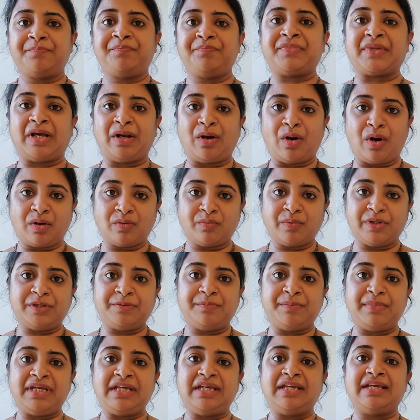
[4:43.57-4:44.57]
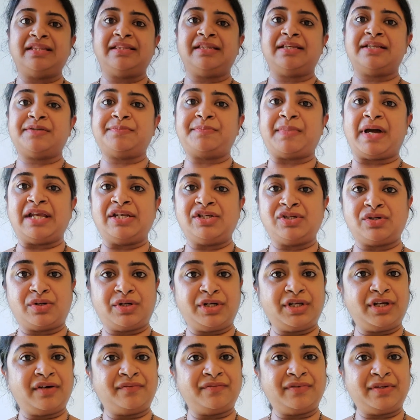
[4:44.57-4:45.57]
along with me in this my
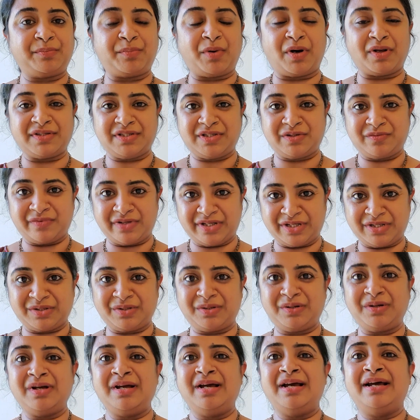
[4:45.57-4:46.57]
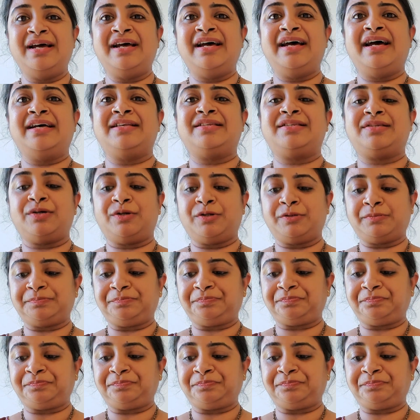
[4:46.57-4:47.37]
journey of the positive window. So